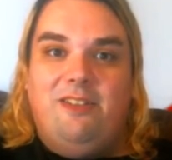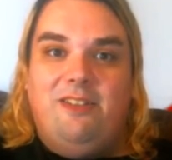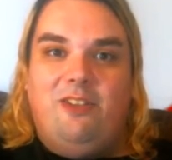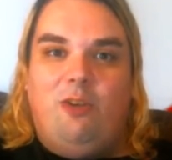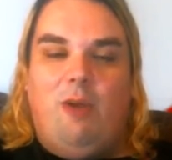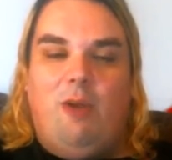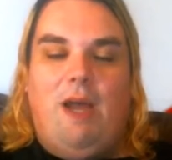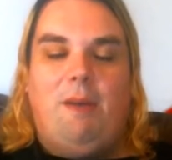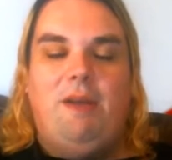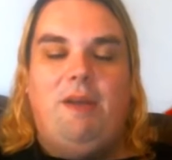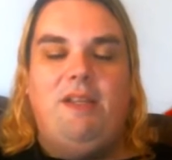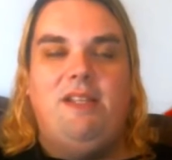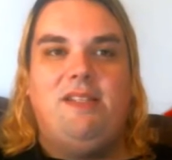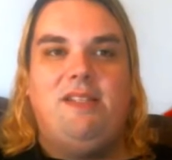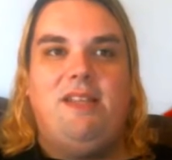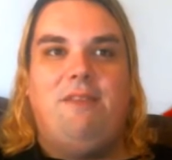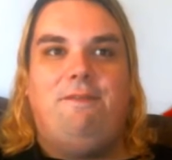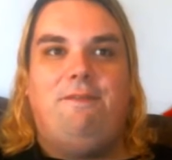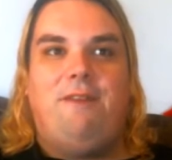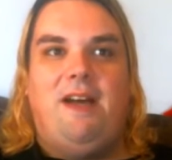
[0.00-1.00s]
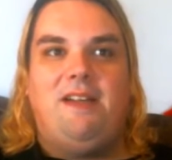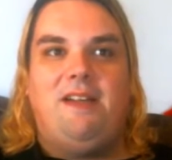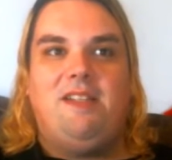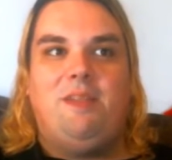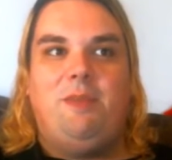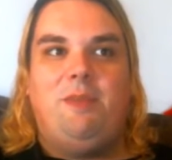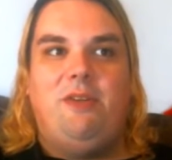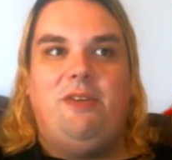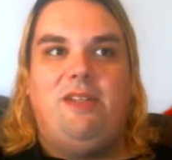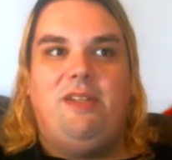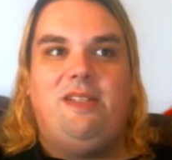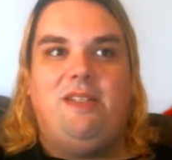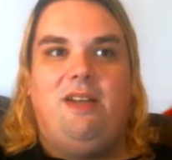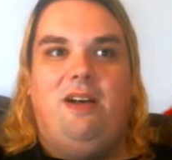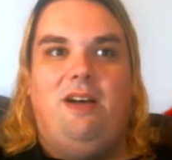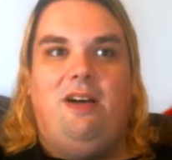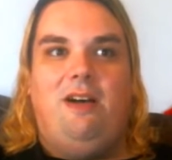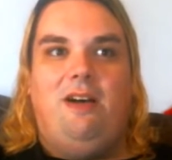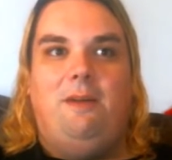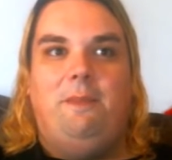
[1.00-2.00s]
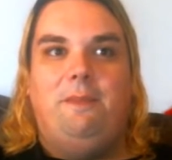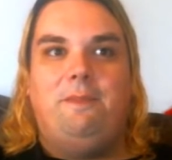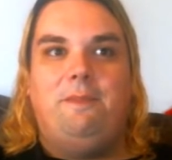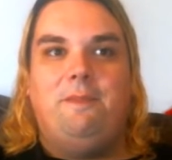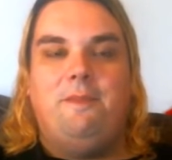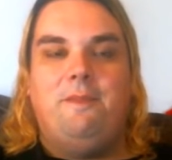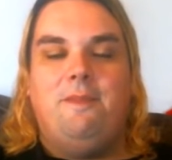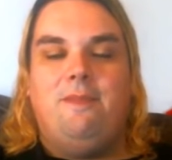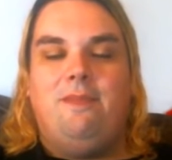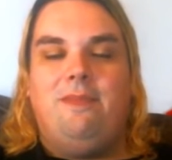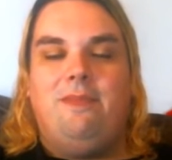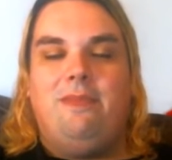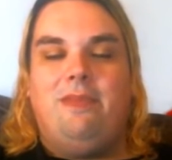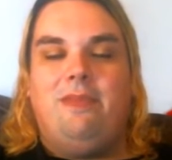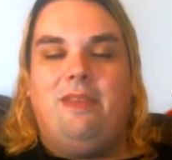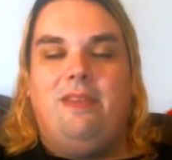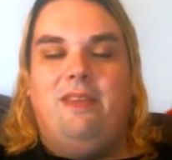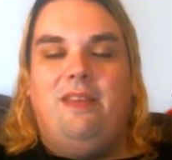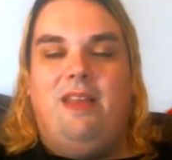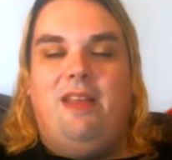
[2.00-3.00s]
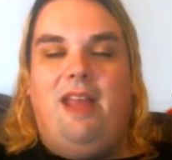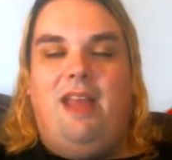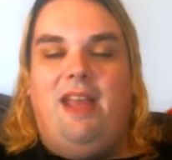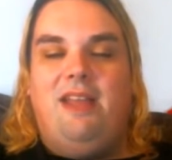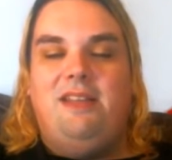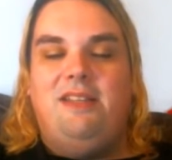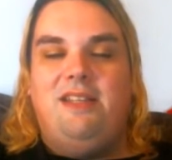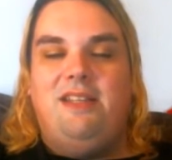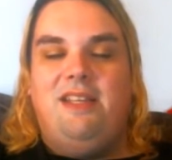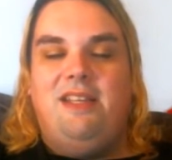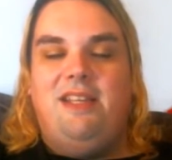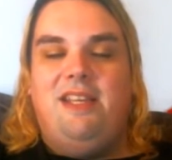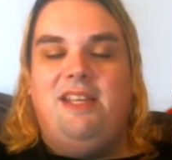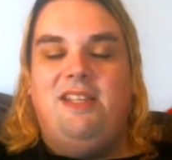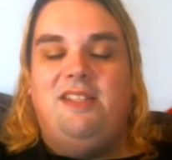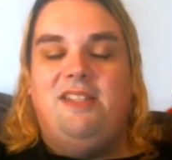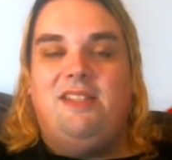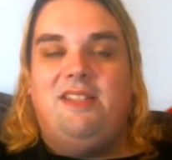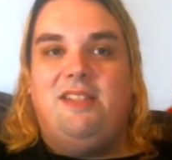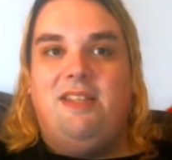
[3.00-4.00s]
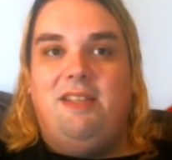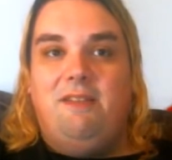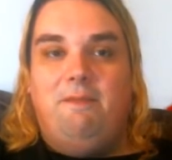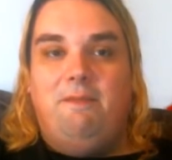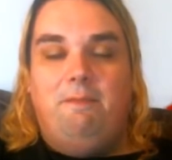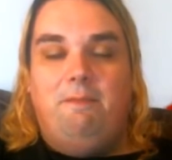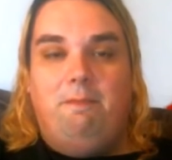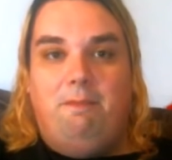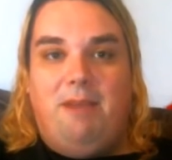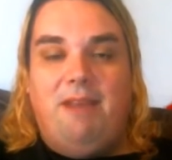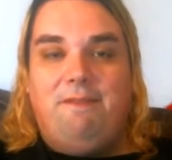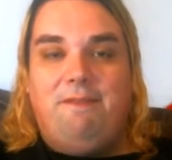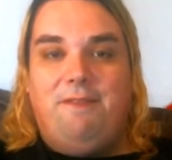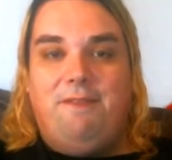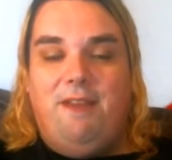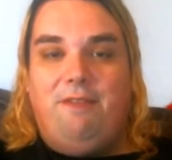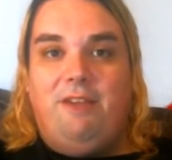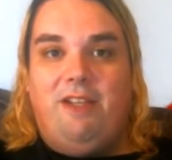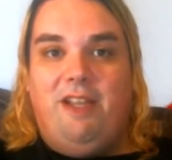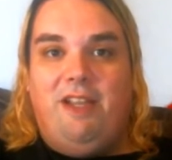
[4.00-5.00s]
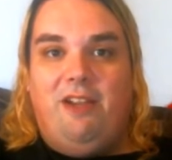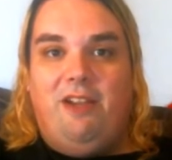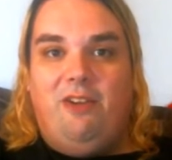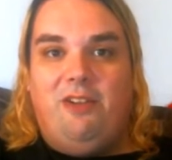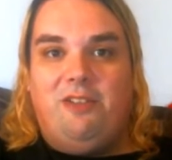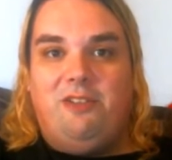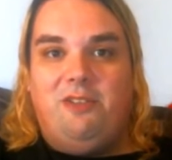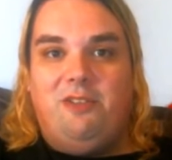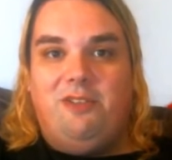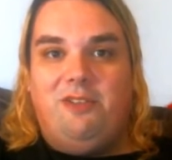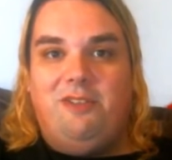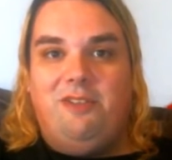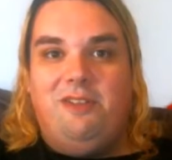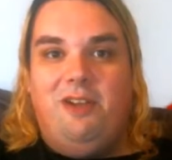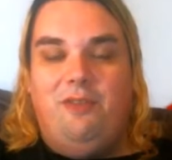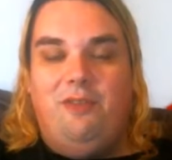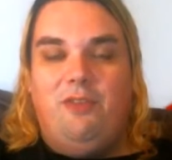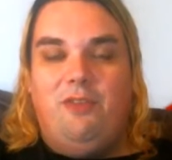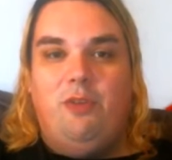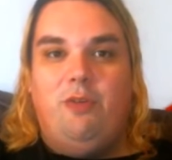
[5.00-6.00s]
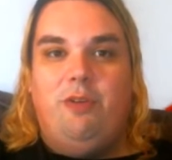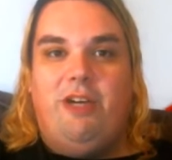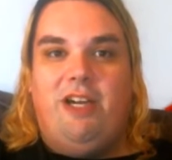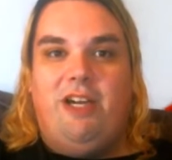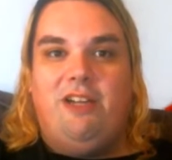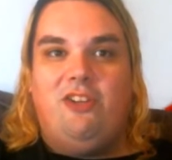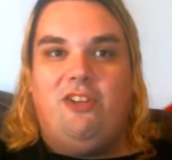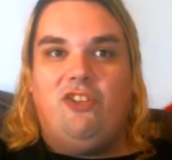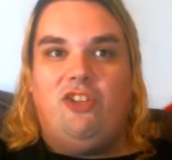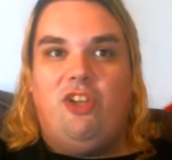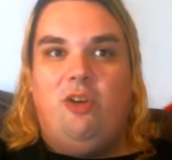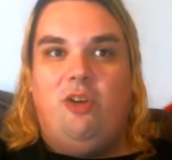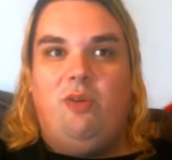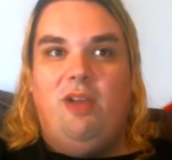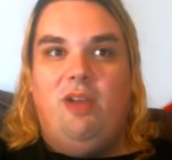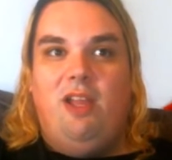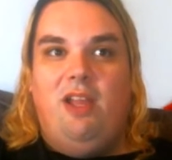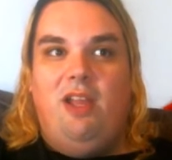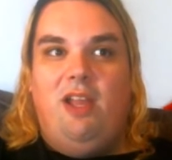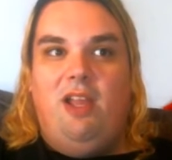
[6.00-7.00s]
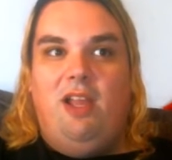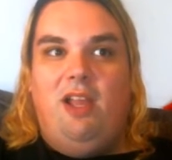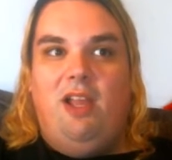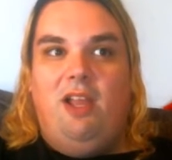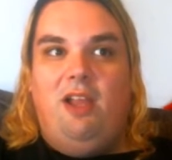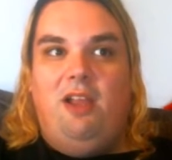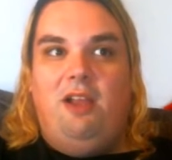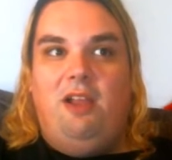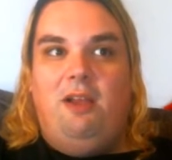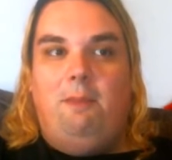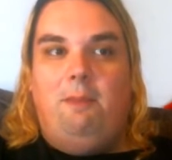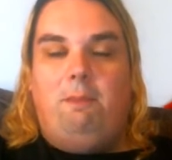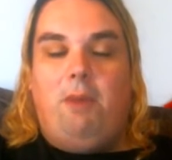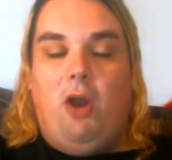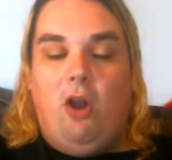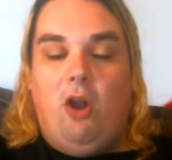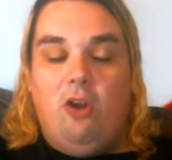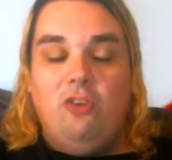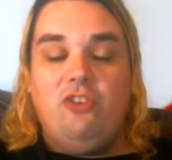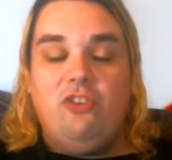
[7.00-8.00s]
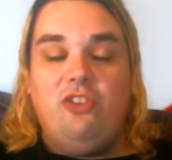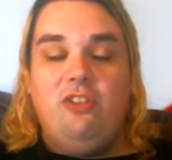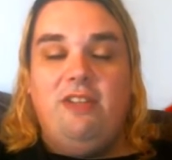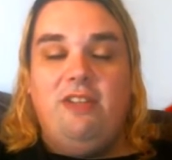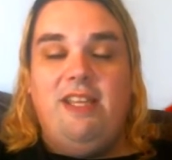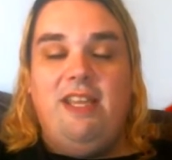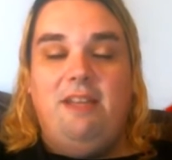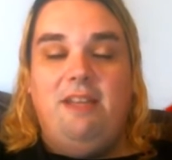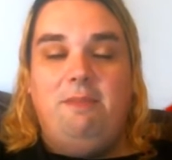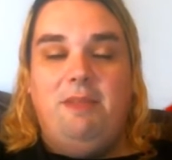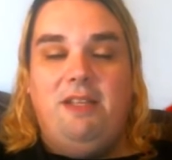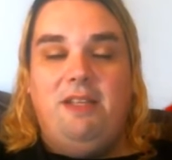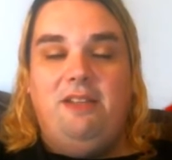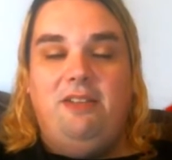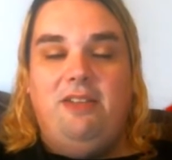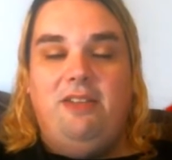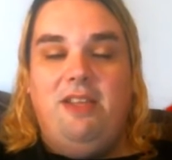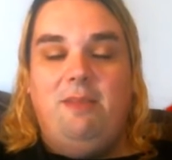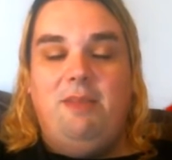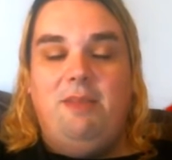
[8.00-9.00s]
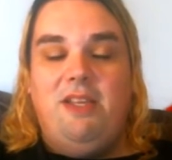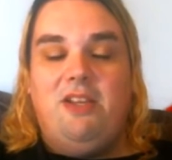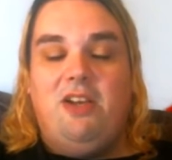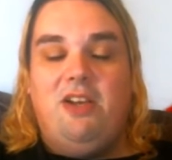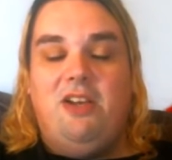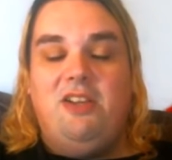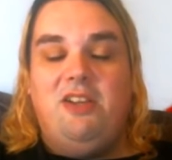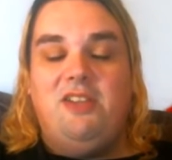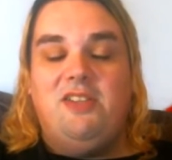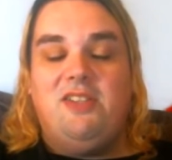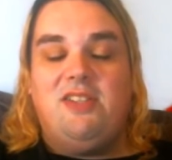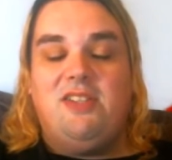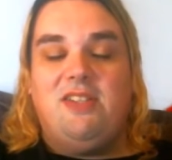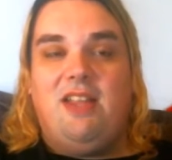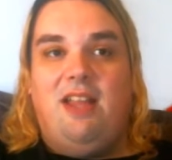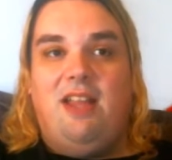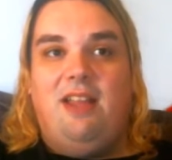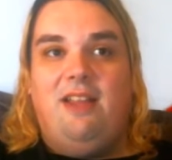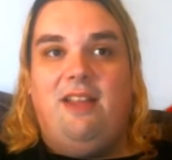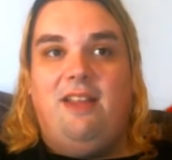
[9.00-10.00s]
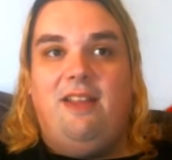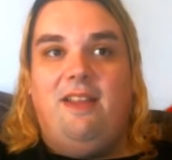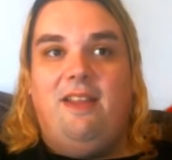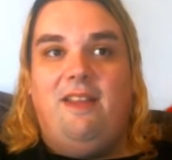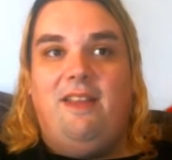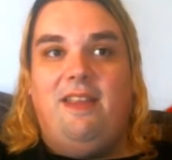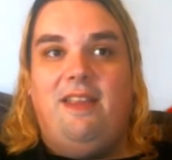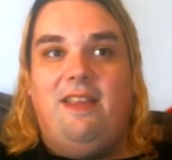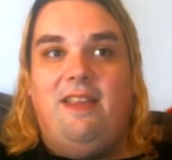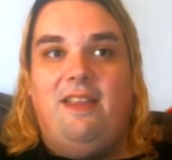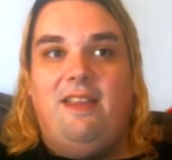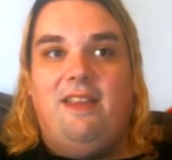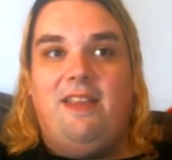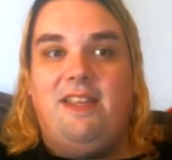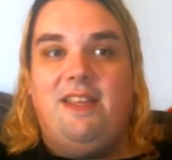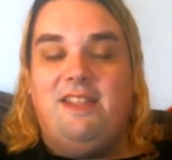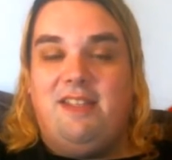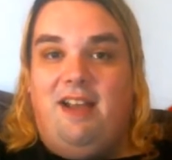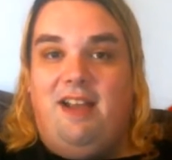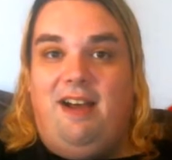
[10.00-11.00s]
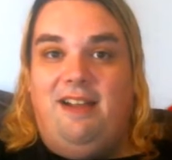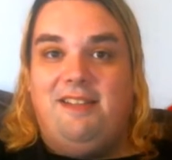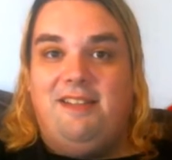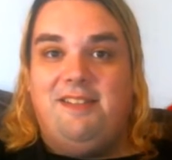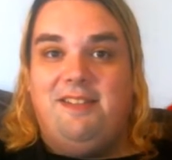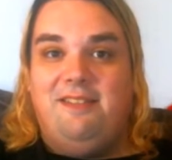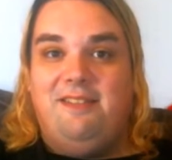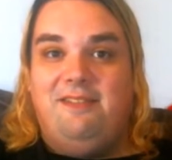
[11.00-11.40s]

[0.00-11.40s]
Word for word: Kurama is a fox spirit, um, and he's my favorite character of Yu Yu Hakusho. Partially, admittedly, because he's hot.